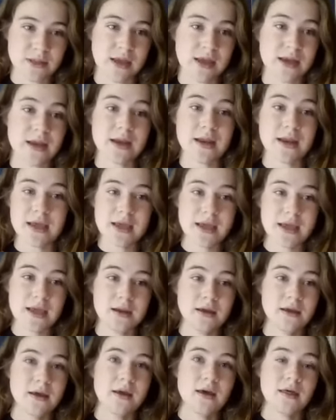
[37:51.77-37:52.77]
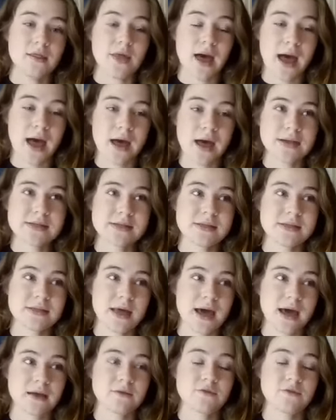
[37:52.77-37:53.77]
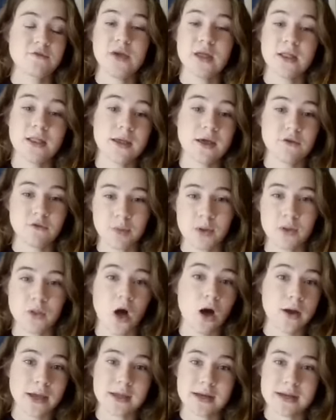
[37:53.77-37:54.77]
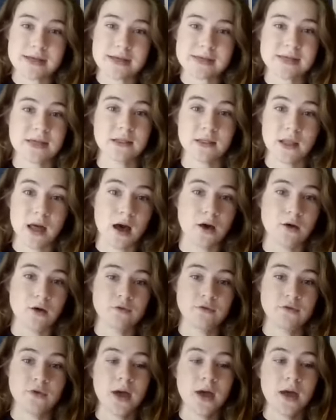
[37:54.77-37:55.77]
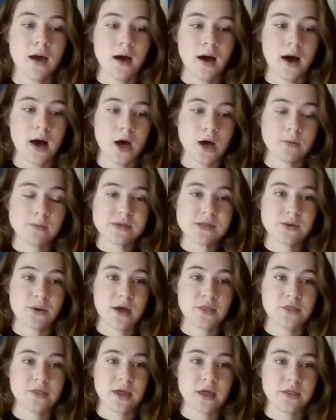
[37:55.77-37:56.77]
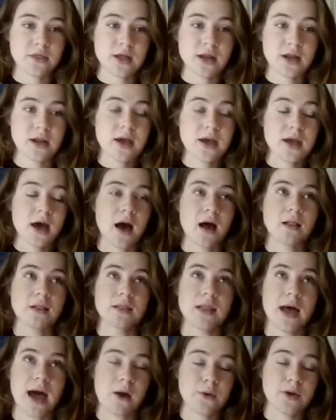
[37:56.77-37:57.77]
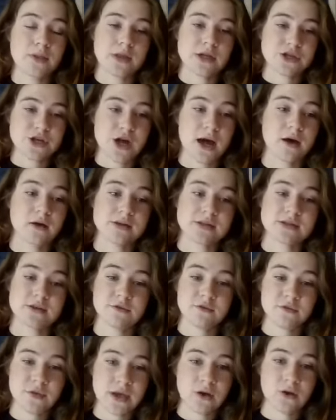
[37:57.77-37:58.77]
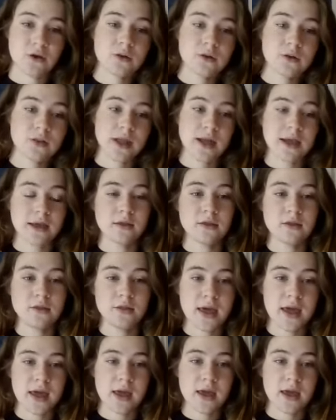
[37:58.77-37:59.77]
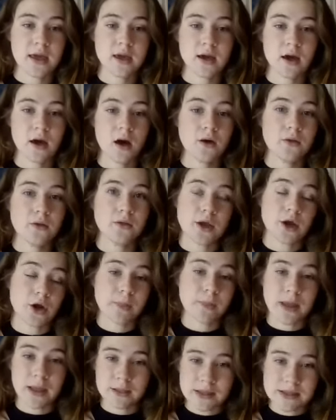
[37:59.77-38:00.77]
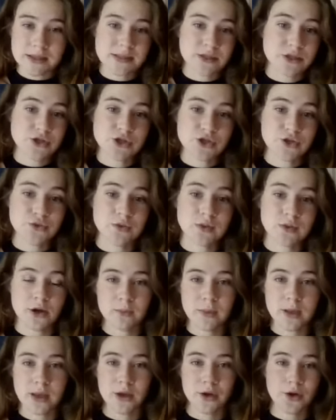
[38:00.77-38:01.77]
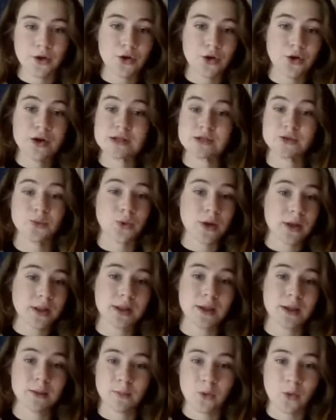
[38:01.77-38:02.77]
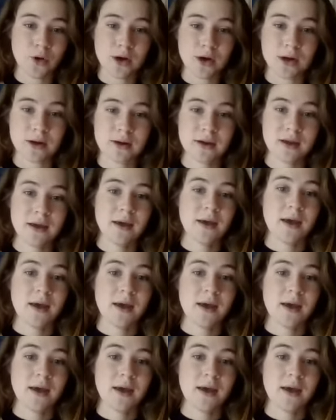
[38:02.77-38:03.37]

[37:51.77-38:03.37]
They need that feeling of belongingness and love. So I think that allowing the child to feel like they are being listened to and they are being heard is really important.